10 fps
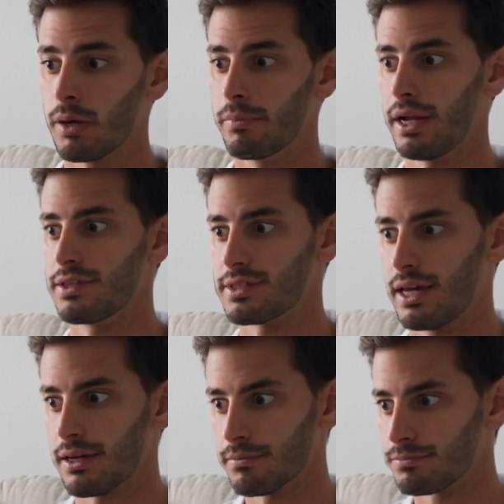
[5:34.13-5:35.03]
But it's
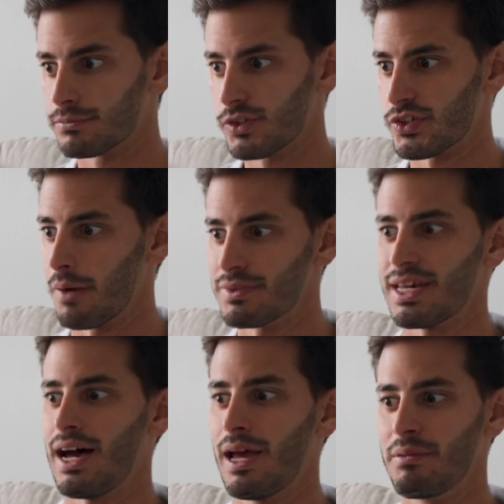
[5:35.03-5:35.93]
like,
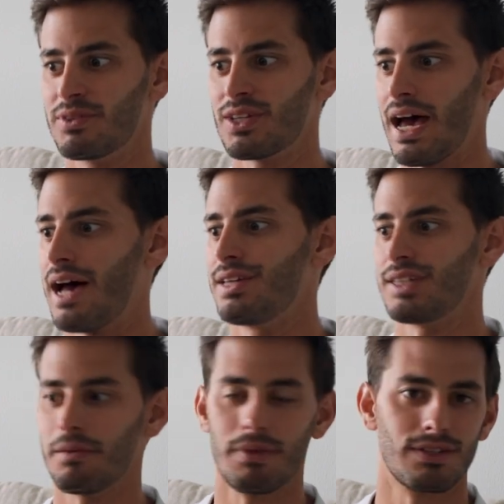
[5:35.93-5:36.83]
sometimes as
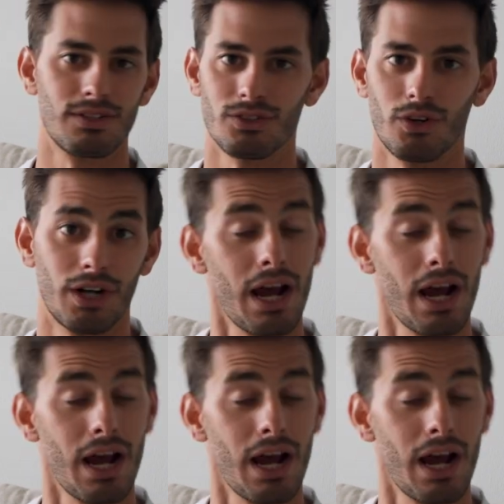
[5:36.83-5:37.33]
a business owner,